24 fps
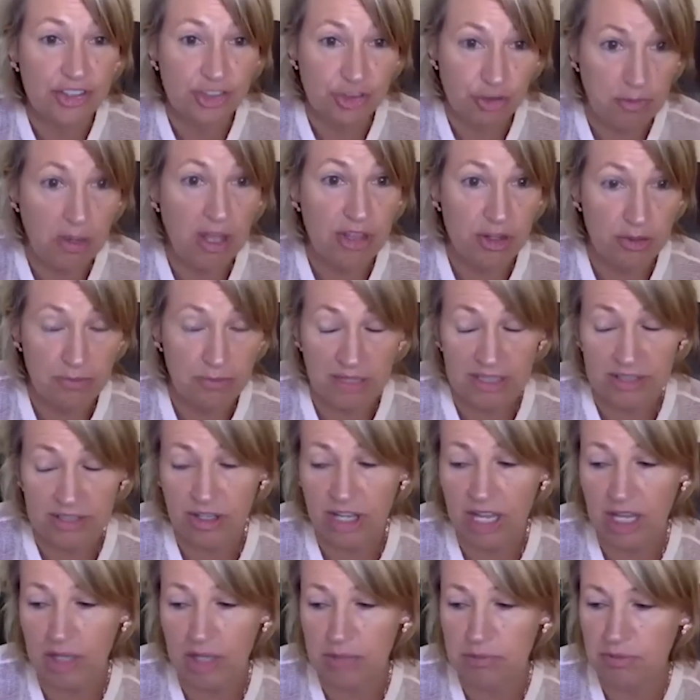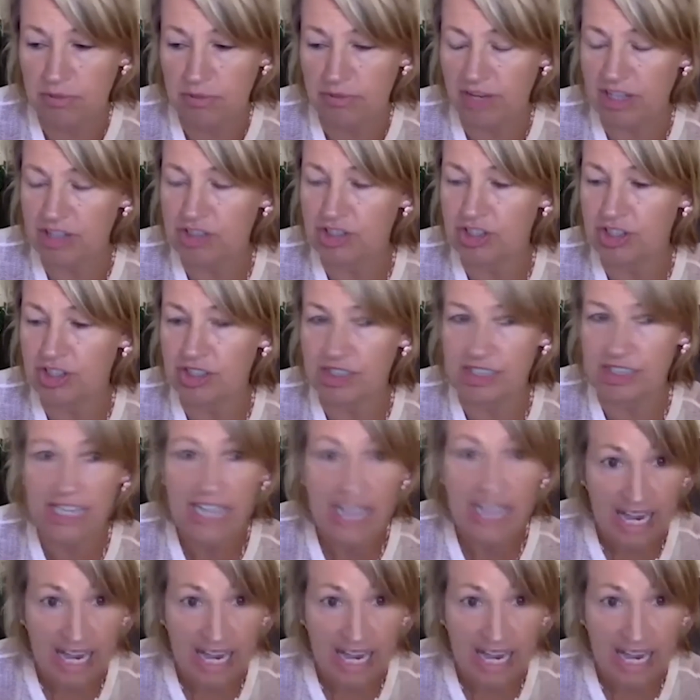from other mental health professionals